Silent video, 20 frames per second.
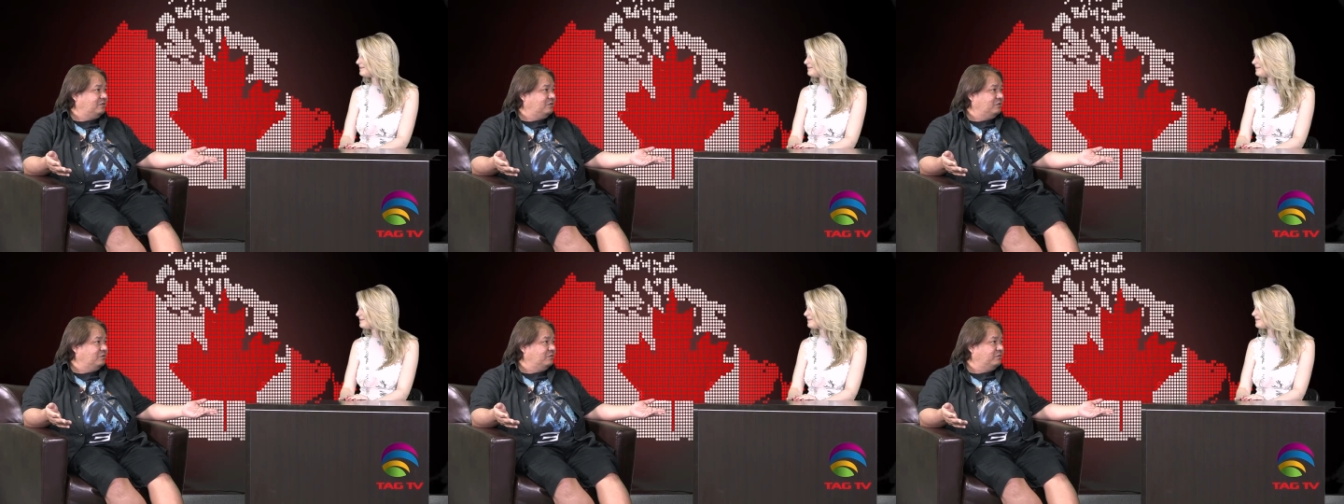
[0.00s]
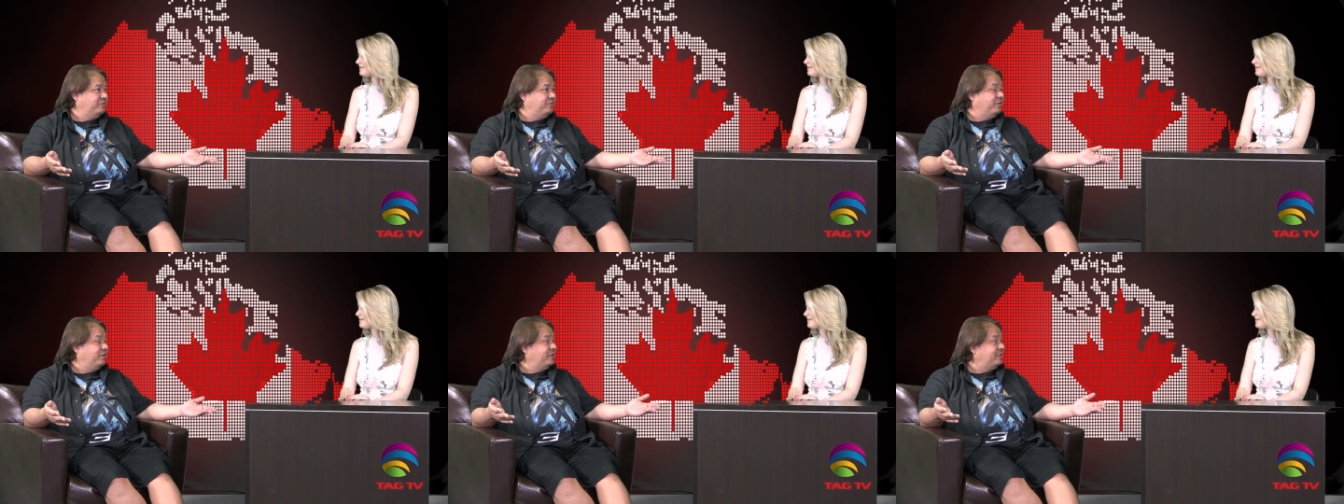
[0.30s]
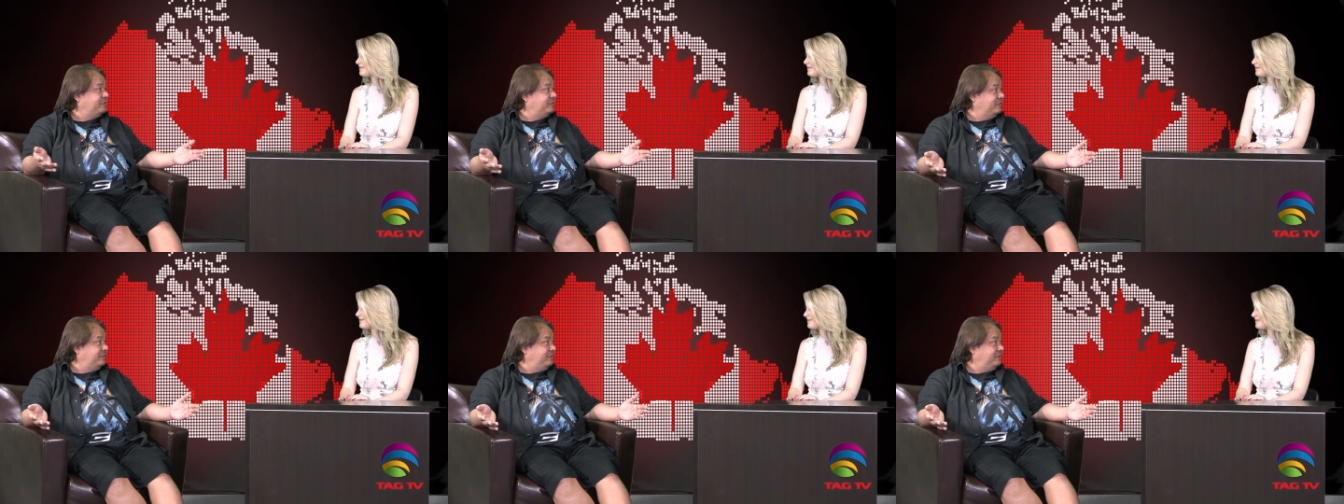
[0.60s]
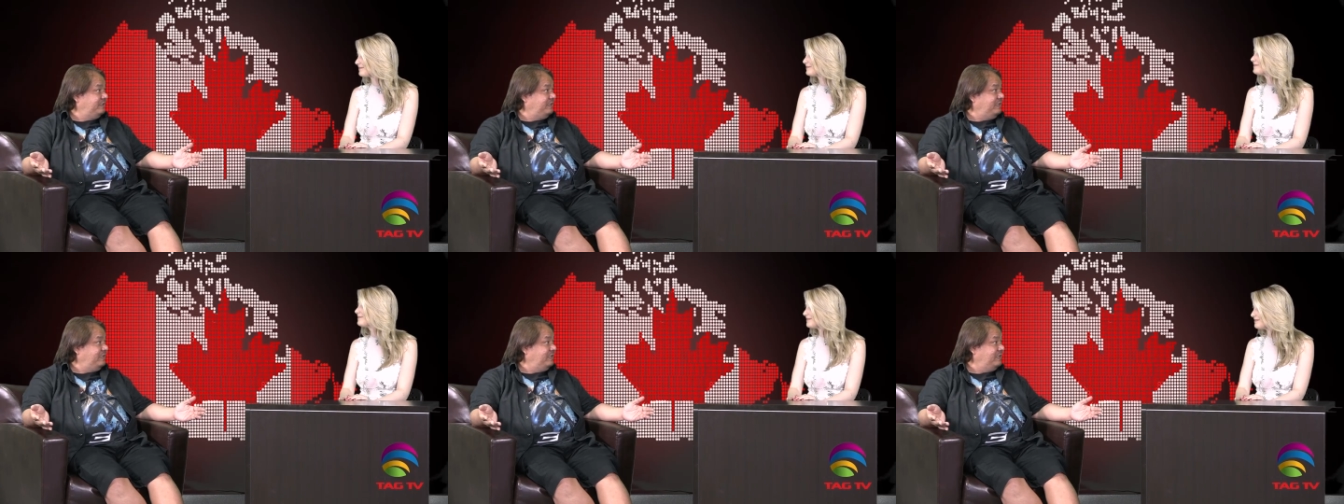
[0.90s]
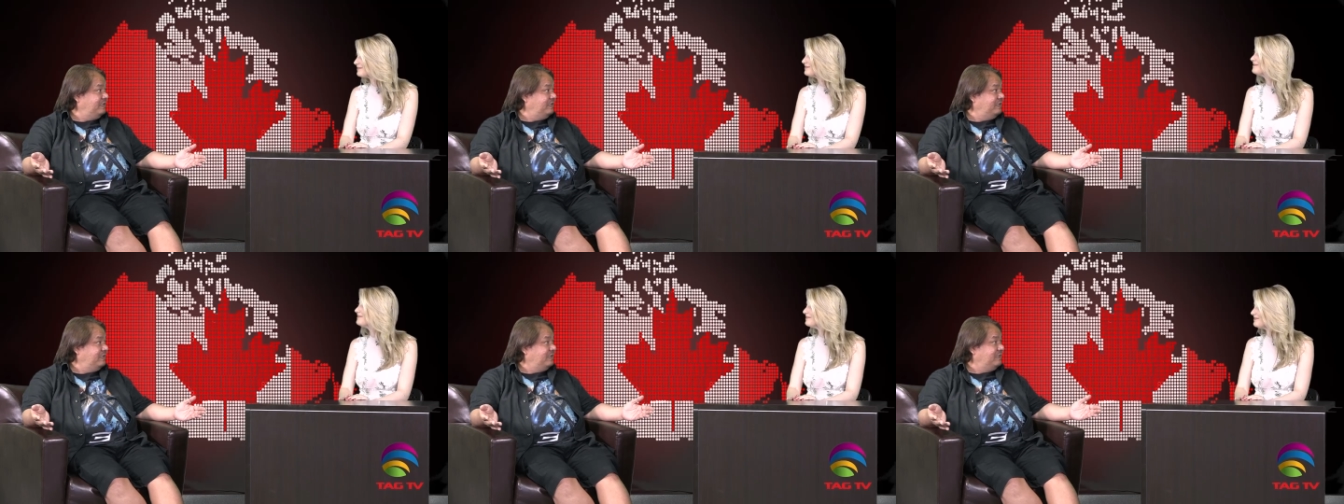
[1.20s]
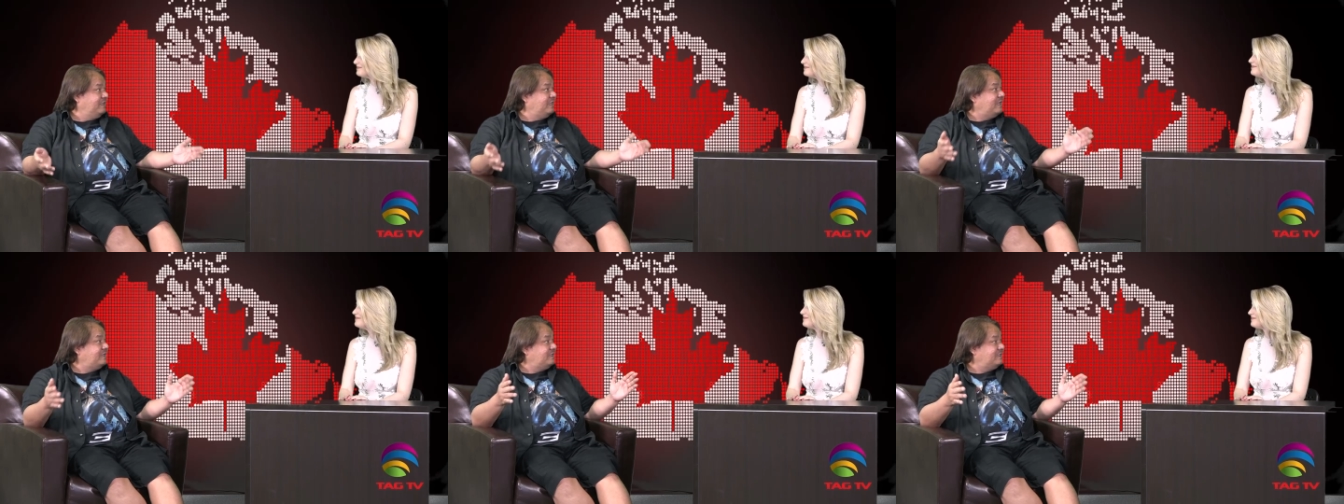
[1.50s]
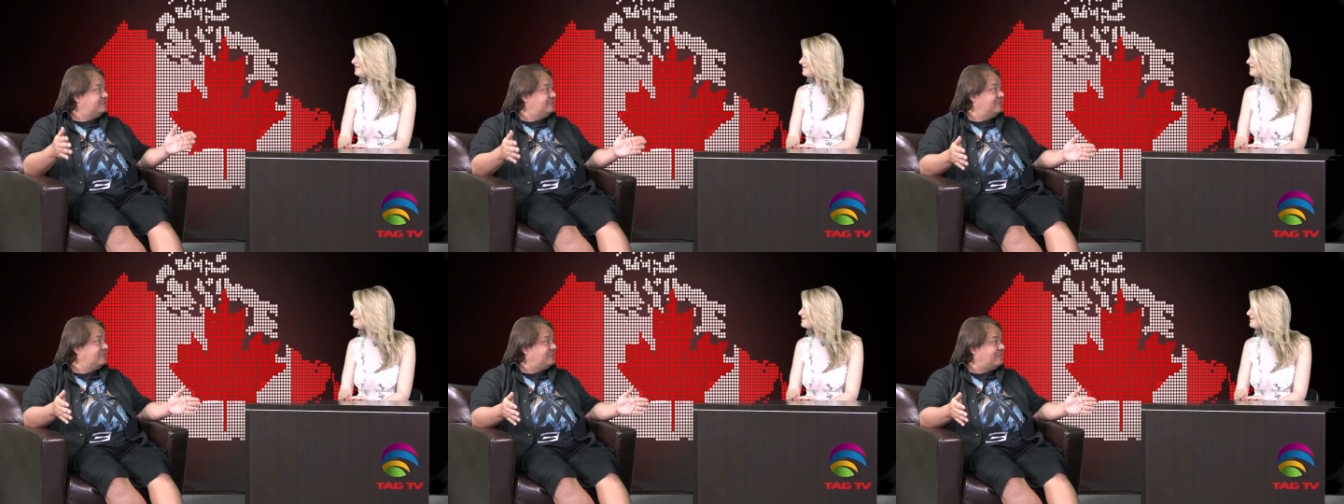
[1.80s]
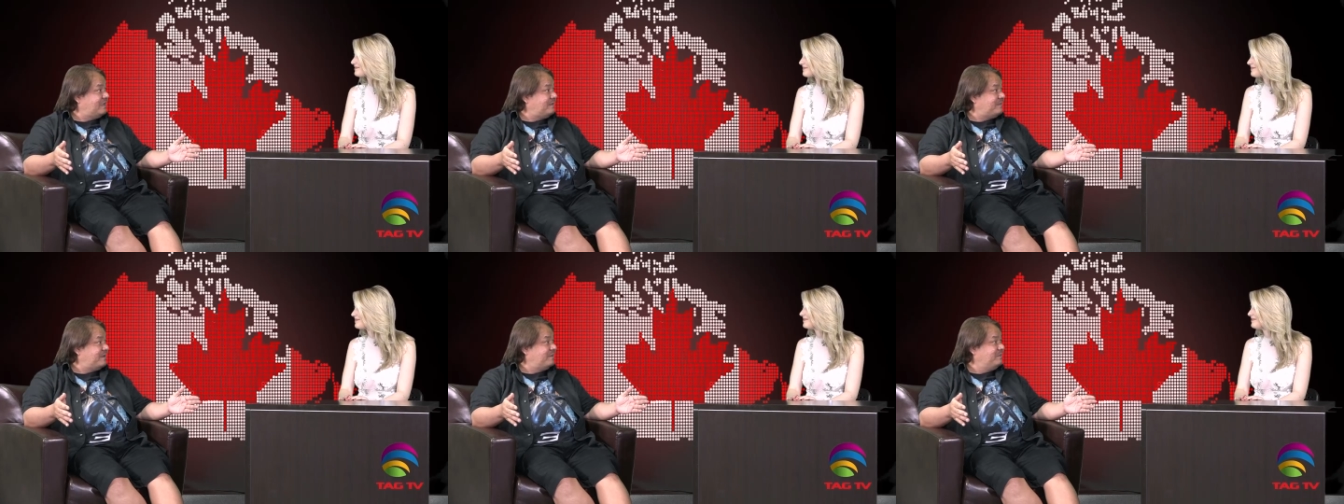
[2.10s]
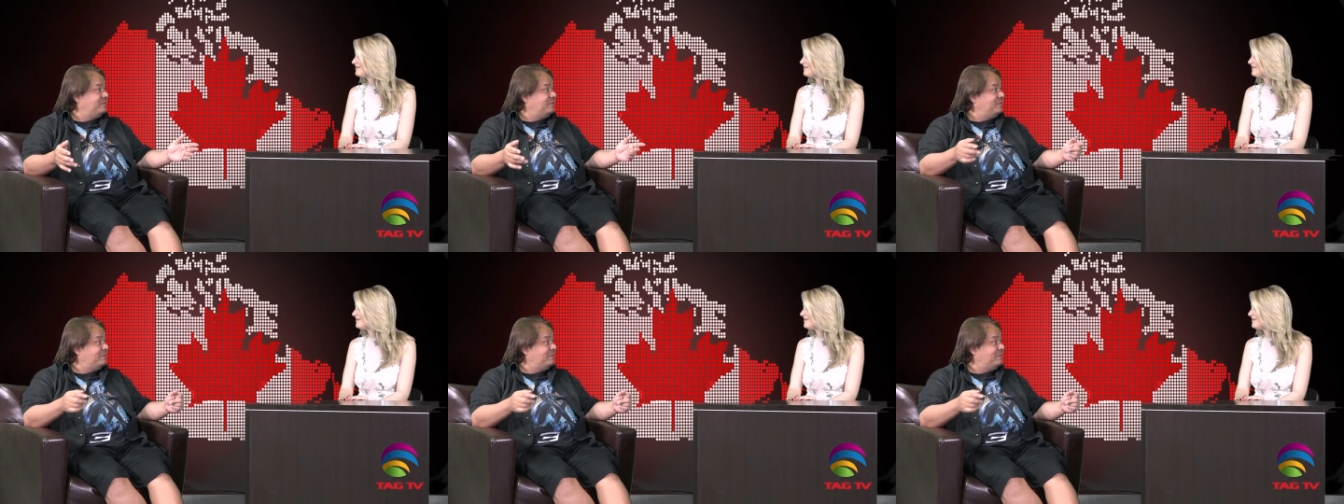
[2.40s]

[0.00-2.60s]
to 4.30 mm. Mm-hmm. that is the time i'm